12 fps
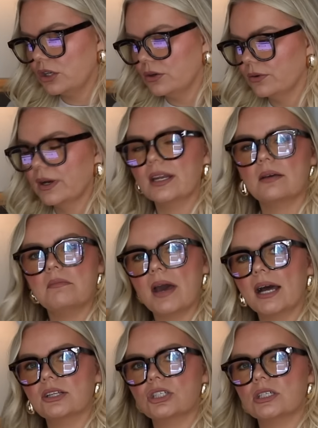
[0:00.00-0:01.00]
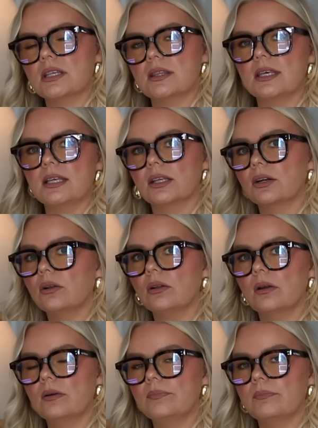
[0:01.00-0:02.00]
cute and it matched the
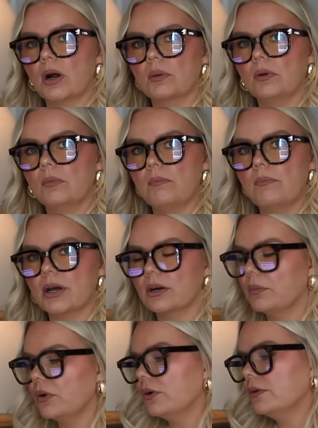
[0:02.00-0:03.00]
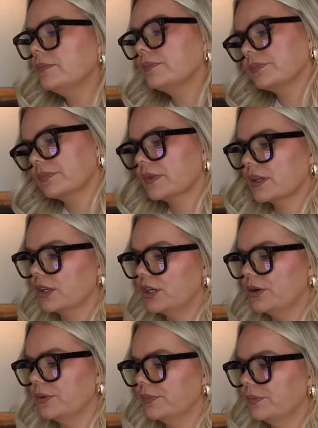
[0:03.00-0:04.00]
little marble butter bowl.
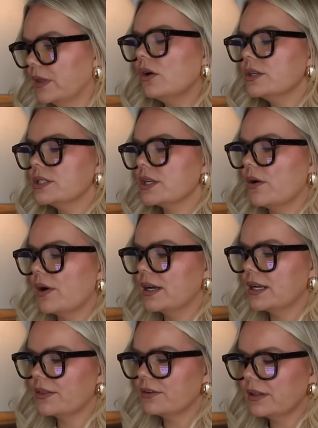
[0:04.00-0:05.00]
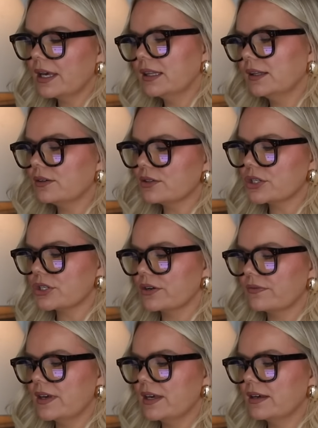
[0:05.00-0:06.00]
Cute. Also, another like little
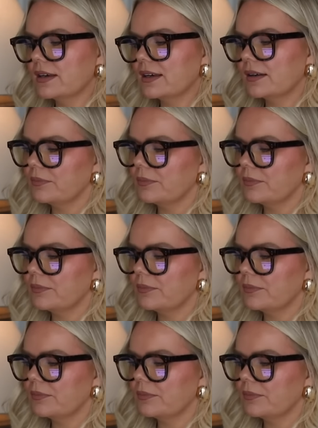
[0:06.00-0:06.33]
serving